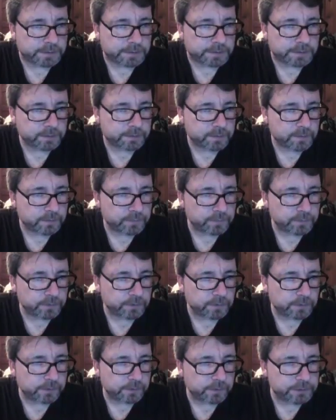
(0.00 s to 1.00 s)
I don't know if
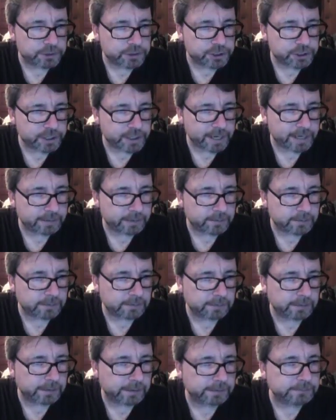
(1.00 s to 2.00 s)
you're in chat or
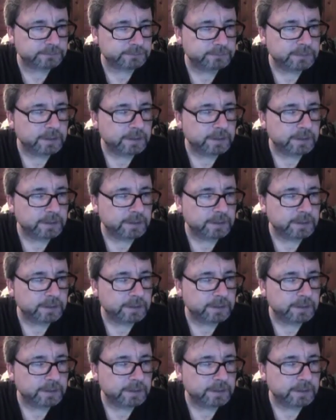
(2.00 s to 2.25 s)
not,